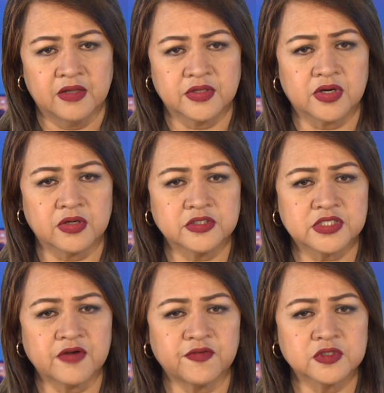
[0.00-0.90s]
The girl
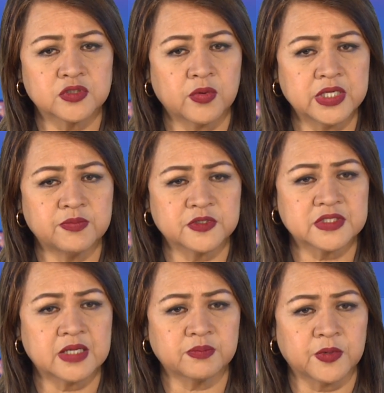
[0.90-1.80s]
suffered
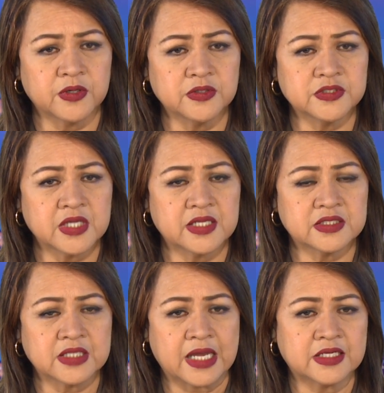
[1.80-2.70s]
20% burns
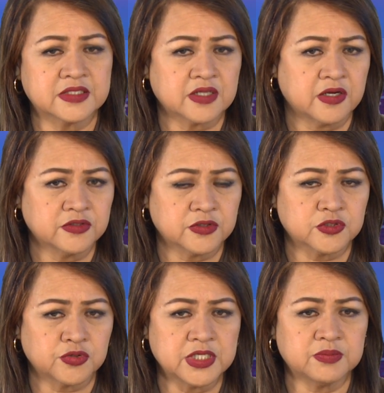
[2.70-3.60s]
and is under
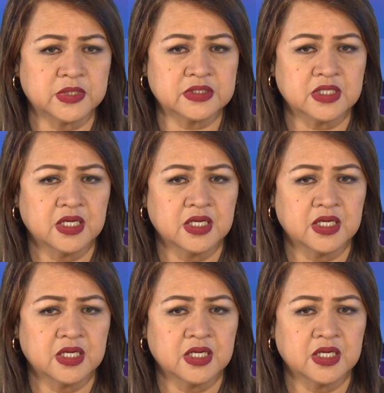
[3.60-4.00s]
treatment.